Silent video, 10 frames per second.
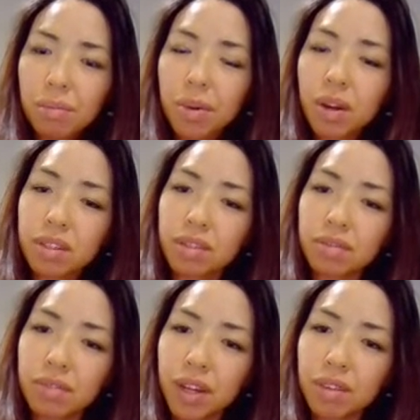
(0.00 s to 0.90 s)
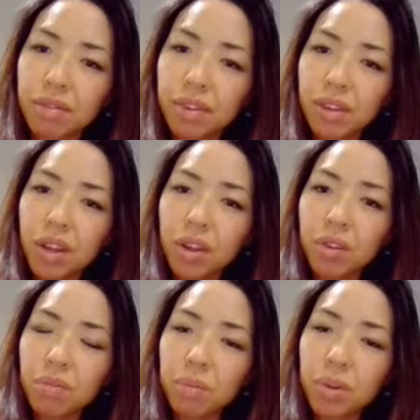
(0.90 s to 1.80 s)
positive 5.
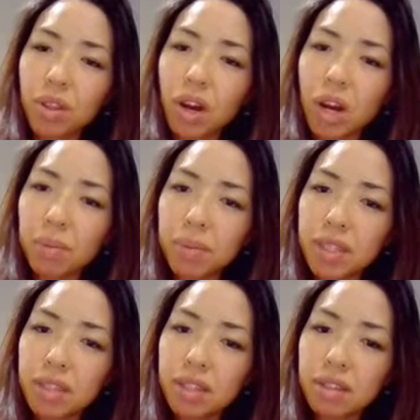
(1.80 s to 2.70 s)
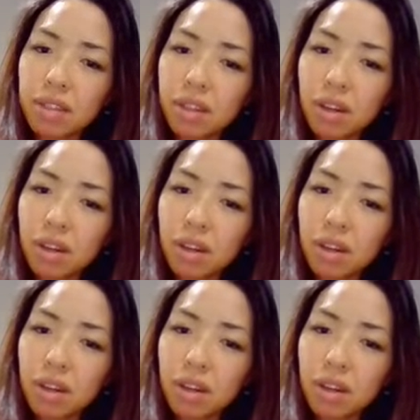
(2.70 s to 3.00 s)
Remember the opposites